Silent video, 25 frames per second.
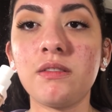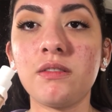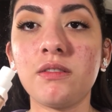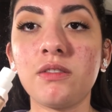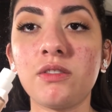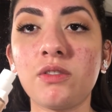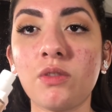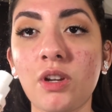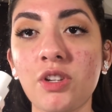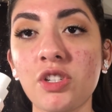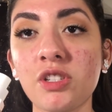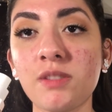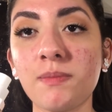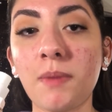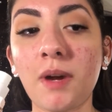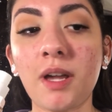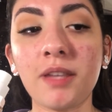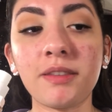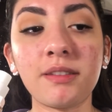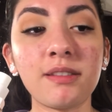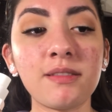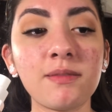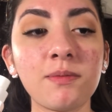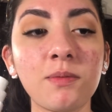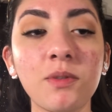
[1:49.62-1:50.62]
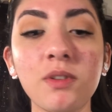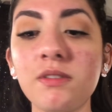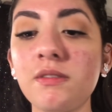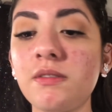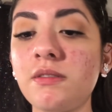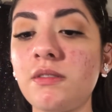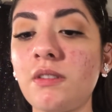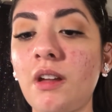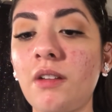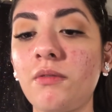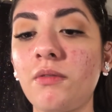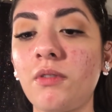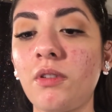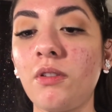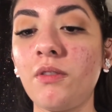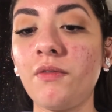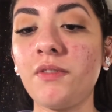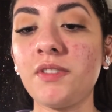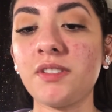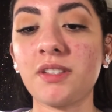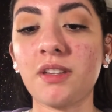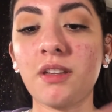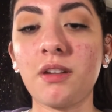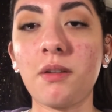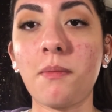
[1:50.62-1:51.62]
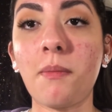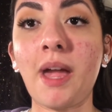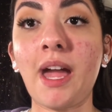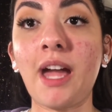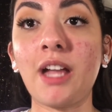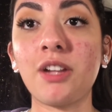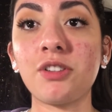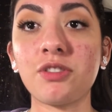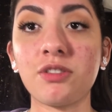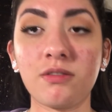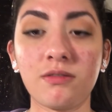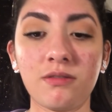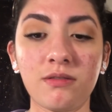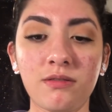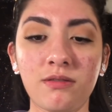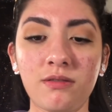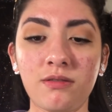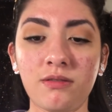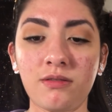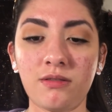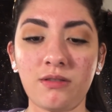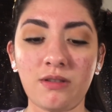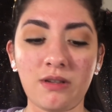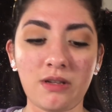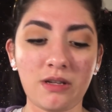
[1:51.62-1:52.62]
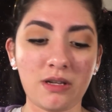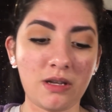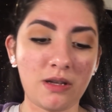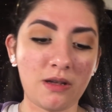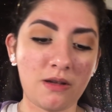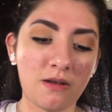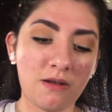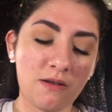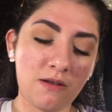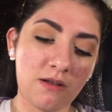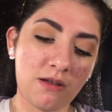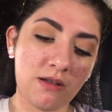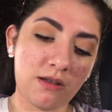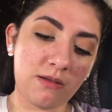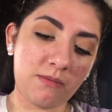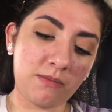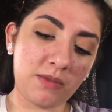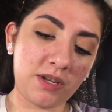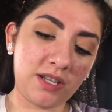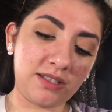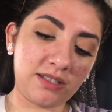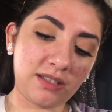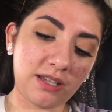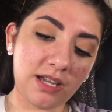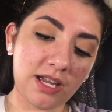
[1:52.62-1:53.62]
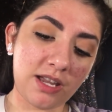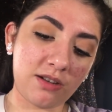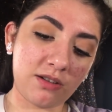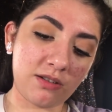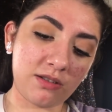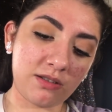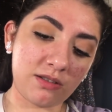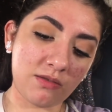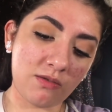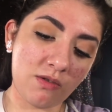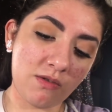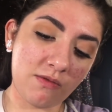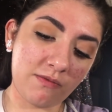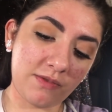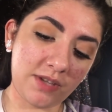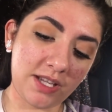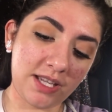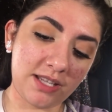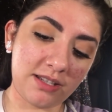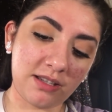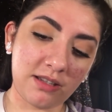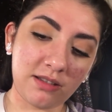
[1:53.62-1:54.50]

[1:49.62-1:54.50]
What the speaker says: So I just bought this one, so I don't know if it's gonna match. But it's lighter, so hopefully it